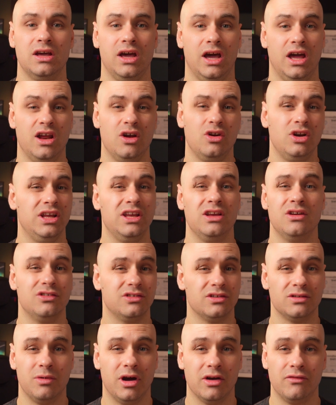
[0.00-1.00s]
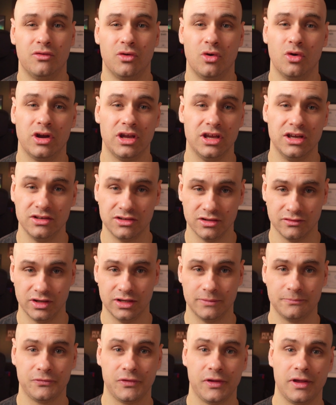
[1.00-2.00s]
and only uses about 4 keys of
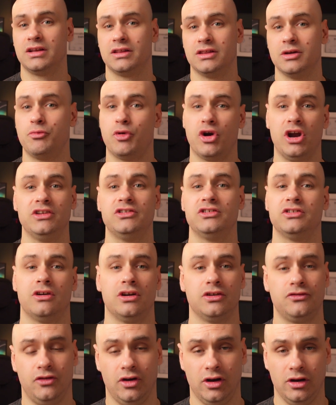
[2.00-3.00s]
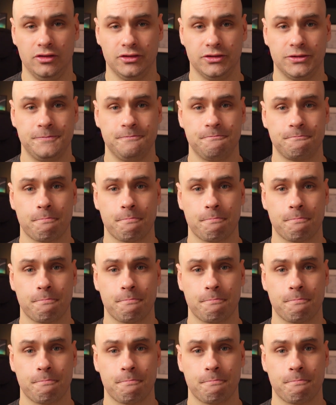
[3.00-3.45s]
it. The prices are as follows.